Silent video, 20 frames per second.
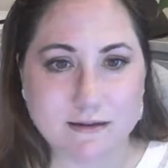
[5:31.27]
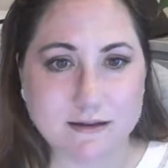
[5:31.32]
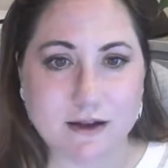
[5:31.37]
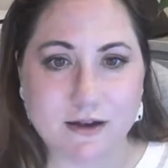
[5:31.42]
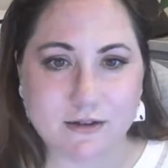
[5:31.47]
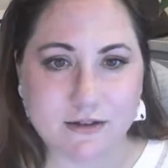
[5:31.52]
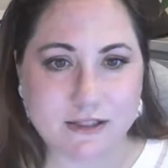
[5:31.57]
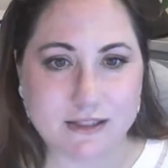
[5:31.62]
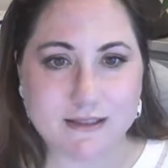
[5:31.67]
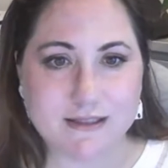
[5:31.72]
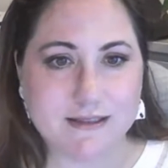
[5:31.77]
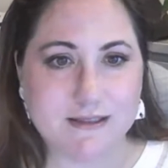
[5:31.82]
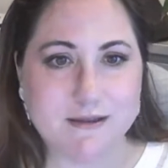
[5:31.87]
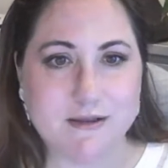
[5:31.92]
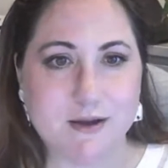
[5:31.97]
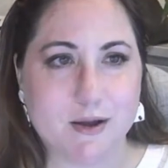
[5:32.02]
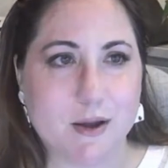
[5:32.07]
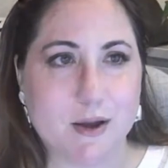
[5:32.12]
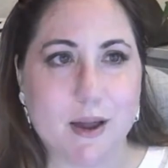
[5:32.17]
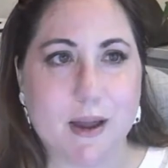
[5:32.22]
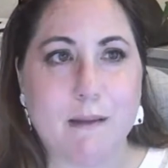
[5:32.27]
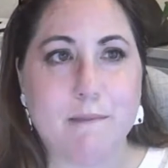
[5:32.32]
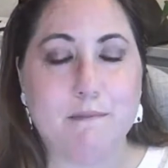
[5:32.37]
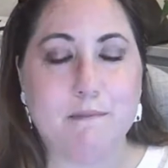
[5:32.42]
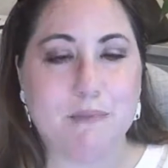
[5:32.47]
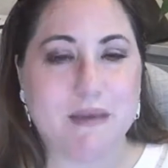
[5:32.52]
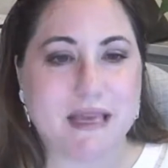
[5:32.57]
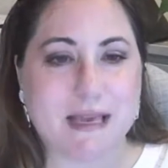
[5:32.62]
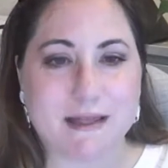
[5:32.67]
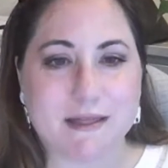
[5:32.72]
No, just
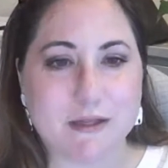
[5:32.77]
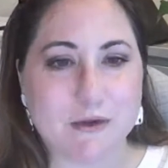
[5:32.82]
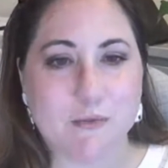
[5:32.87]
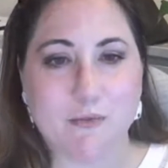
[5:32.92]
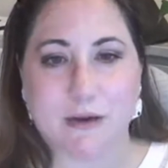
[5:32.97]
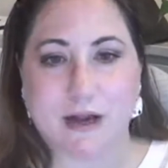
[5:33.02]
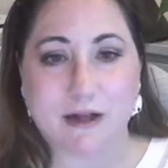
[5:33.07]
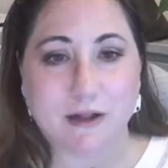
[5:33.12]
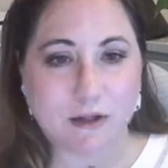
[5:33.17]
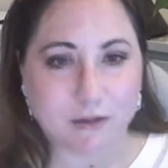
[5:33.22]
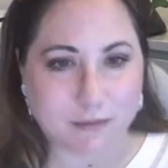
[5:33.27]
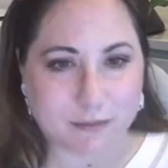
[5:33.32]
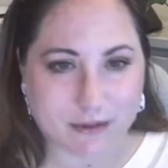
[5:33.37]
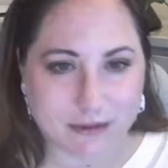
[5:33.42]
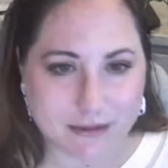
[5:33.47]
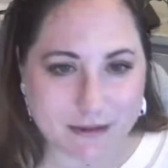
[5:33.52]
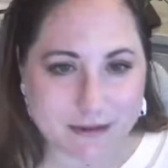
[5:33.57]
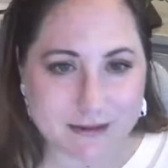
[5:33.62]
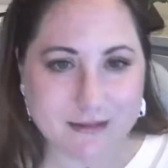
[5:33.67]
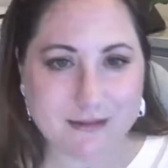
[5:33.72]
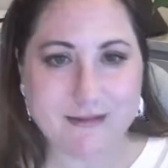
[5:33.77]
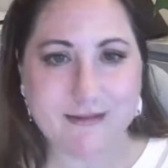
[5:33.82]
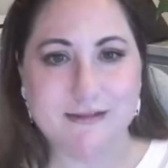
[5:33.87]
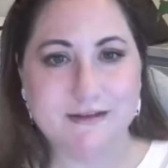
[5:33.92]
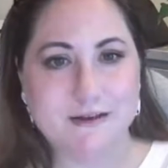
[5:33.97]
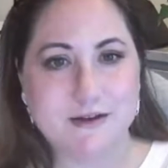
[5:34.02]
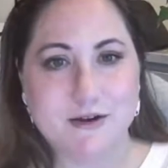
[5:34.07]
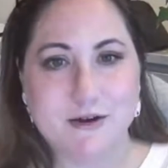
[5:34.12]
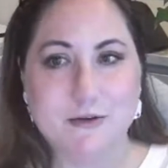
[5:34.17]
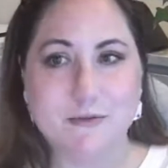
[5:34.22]
be in the realm,
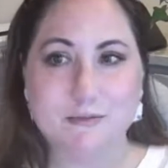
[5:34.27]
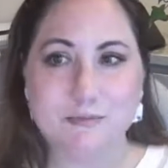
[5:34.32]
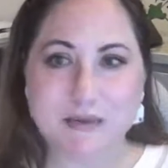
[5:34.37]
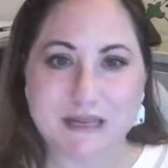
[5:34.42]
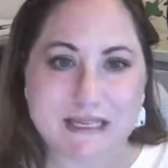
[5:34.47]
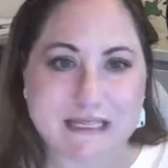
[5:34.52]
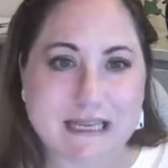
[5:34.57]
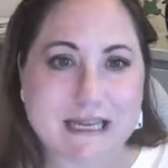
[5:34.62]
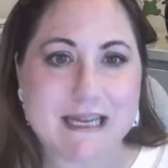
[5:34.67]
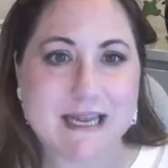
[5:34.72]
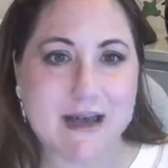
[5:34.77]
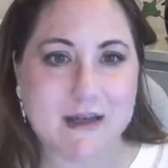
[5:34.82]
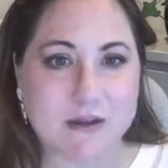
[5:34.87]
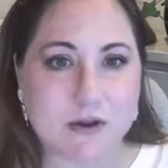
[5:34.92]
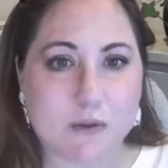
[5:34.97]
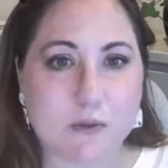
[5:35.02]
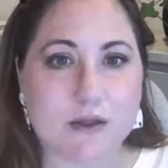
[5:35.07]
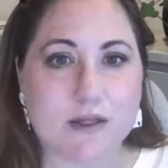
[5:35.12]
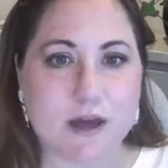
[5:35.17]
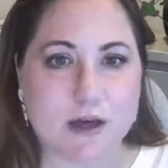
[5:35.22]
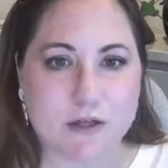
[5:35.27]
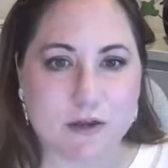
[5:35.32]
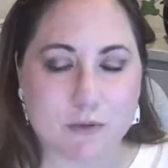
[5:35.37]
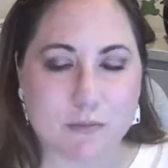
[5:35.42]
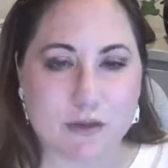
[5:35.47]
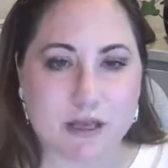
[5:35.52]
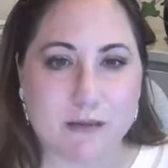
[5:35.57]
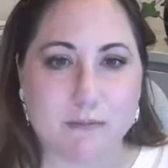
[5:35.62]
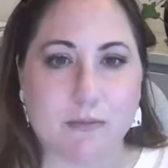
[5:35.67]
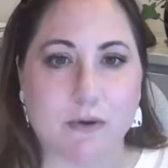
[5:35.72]
be together with
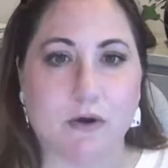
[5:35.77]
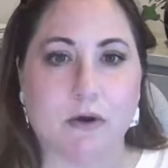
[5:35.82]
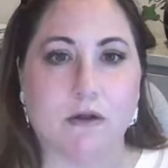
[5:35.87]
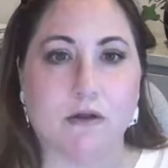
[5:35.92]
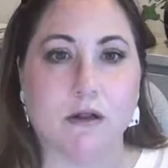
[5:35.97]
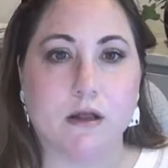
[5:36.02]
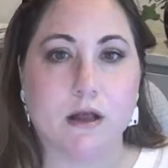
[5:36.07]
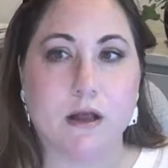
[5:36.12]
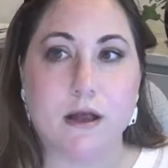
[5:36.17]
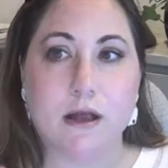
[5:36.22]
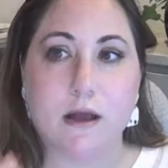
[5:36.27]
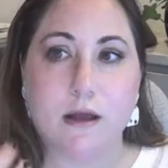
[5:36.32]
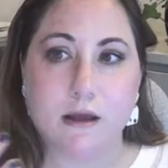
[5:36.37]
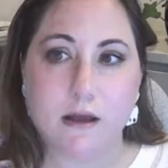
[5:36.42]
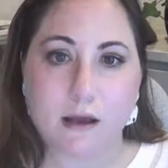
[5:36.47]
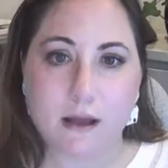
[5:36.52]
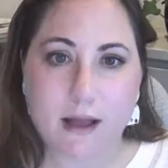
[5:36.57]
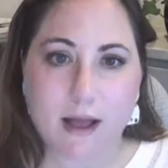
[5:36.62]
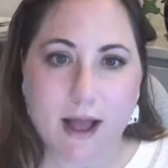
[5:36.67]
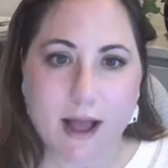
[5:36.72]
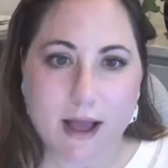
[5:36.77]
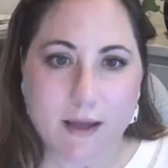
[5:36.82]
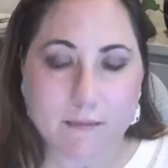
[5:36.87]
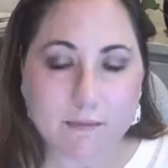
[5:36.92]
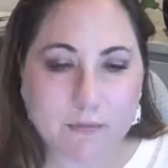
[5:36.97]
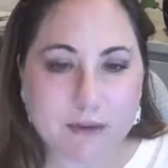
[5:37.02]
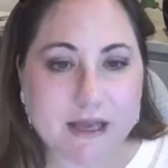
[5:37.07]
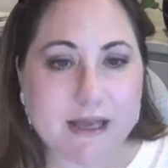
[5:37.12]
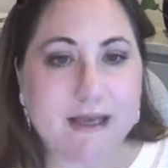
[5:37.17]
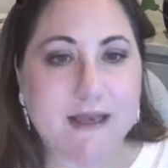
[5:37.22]
other people,
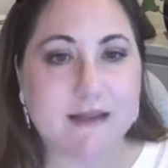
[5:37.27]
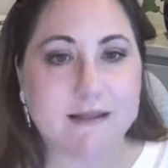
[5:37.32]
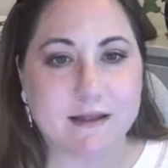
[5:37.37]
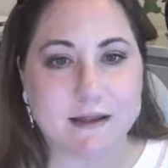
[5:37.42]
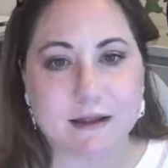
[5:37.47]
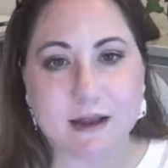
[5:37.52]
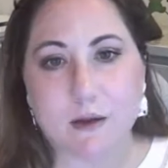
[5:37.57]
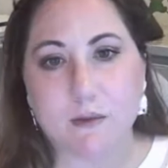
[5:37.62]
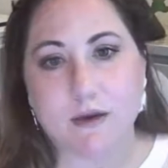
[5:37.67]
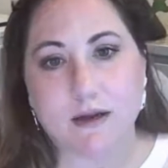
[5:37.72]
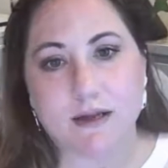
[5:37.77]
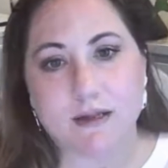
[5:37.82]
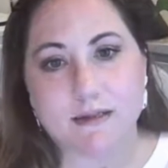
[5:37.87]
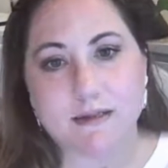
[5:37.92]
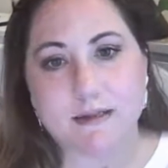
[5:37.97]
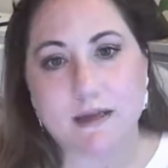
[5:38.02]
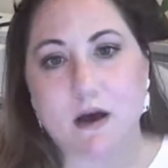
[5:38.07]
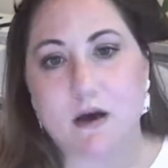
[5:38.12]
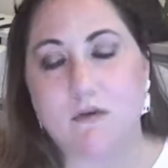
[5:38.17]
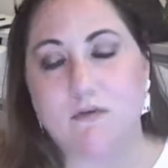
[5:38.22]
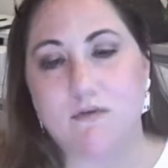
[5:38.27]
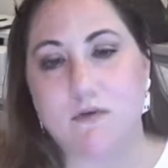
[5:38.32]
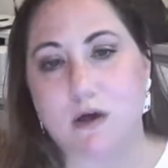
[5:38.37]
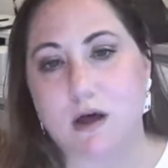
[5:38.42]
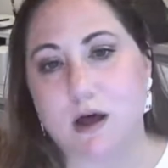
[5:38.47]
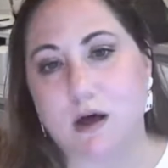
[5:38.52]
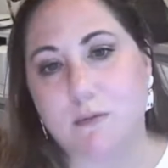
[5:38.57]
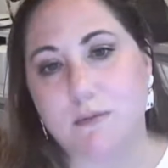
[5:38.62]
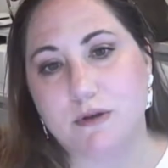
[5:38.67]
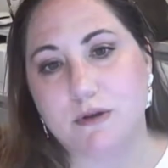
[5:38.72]
and being in the network itself
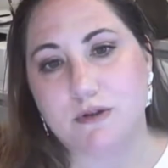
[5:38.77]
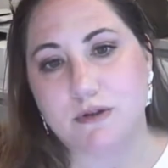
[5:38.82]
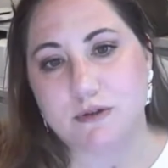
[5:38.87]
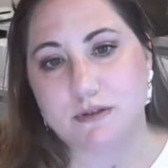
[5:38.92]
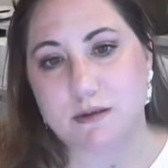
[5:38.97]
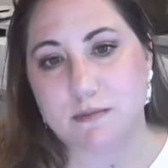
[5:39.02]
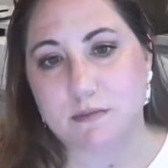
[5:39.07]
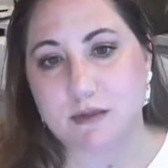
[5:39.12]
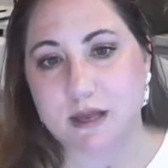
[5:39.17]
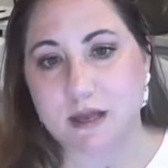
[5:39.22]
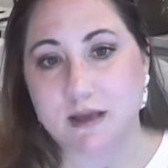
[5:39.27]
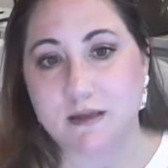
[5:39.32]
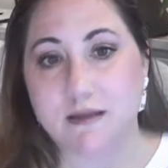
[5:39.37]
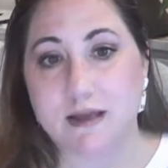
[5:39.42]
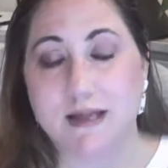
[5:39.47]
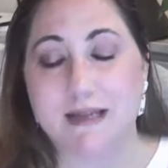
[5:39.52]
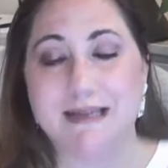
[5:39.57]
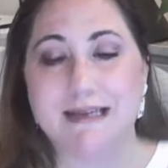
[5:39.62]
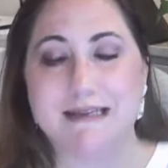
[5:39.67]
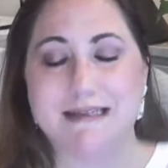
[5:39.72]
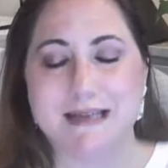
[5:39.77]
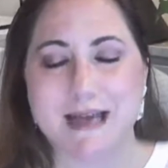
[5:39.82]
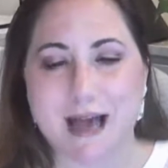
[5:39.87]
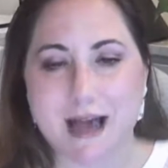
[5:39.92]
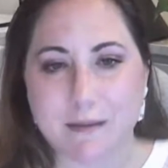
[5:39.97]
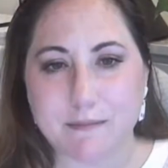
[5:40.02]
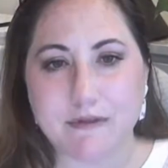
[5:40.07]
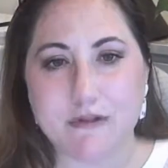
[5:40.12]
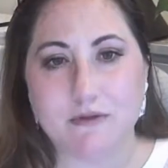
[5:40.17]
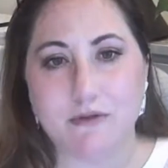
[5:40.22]
will help you do something that is
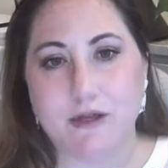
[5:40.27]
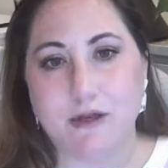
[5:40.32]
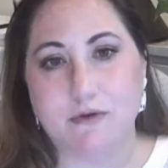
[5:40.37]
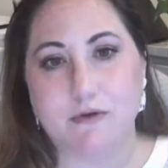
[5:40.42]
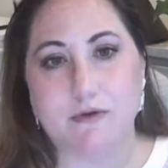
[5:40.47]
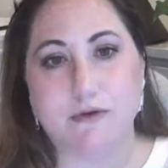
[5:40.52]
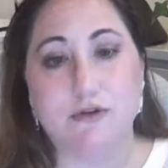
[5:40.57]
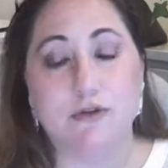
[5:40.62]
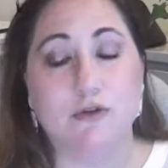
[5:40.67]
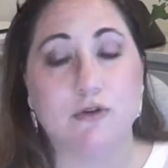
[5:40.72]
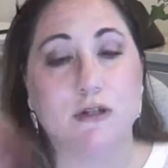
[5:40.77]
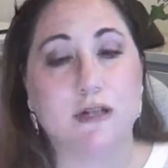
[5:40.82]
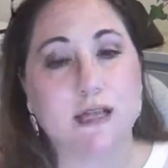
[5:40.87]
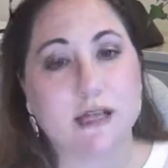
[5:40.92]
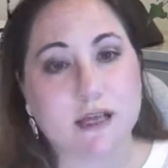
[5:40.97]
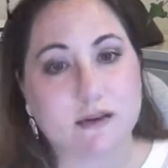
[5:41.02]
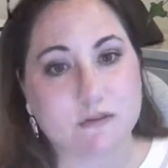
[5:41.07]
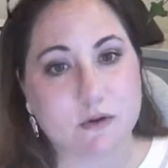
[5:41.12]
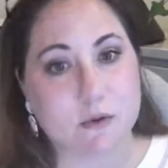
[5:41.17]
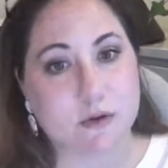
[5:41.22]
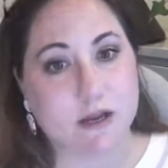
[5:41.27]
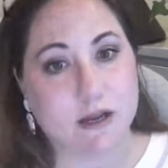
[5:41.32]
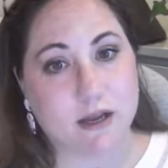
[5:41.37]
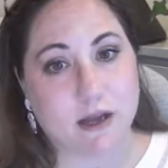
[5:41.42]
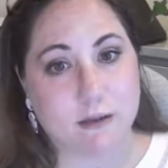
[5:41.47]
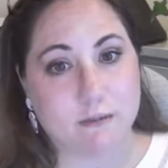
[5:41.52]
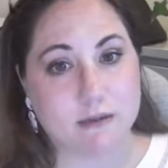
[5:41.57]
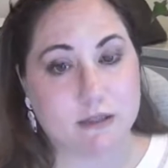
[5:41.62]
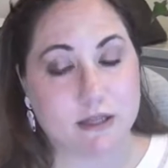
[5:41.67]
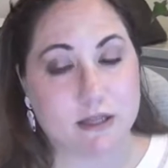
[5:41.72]
absolutely crucial, even when
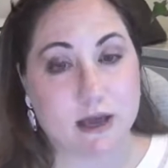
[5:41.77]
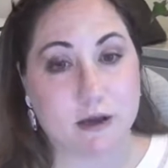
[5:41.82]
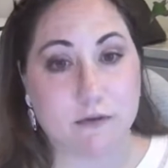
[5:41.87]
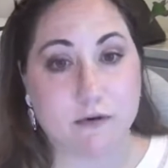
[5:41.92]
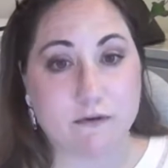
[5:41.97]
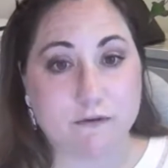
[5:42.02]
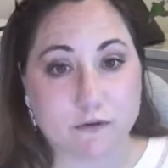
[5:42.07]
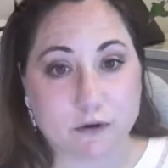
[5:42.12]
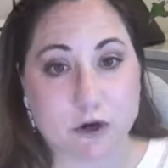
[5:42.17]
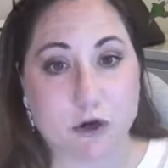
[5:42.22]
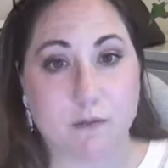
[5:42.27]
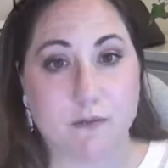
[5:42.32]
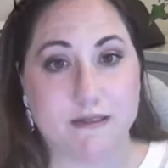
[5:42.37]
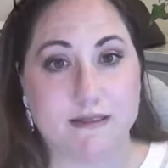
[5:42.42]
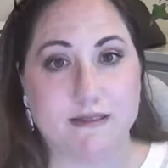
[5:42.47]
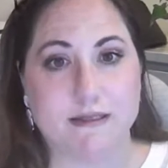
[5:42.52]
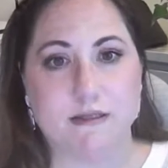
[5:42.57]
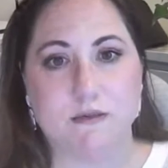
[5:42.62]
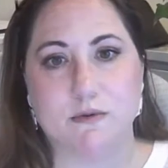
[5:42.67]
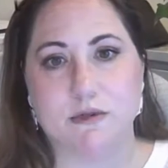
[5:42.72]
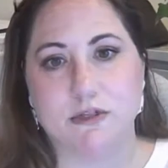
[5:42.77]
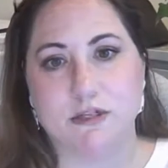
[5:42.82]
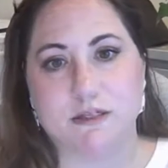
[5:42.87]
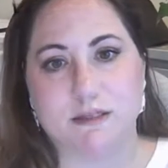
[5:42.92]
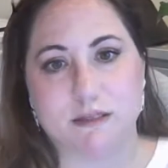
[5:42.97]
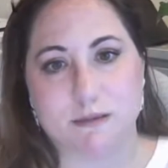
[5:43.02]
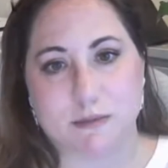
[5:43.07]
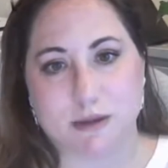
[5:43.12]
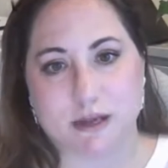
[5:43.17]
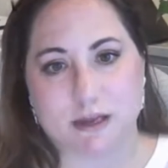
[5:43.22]
it comes to that referral business, which
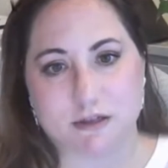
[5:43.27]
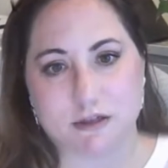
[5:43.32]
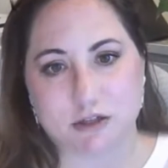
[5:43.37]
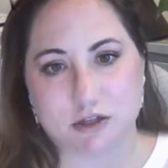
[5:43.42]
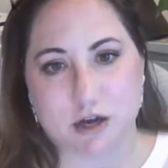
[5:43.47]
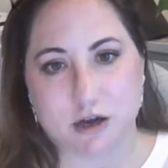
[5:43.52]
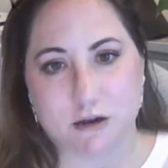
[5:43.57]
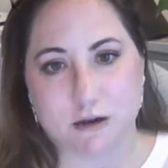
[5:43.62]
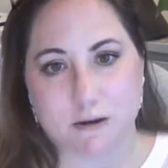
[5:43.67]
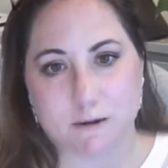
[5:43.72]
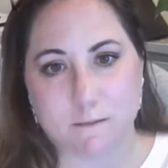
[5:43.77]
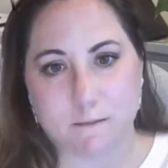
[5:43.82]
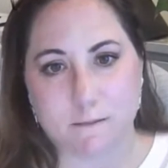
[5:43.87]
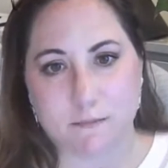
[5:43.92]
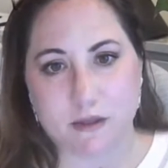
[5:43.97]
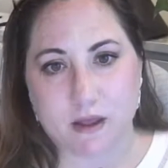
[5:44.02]
is the biggest chunk.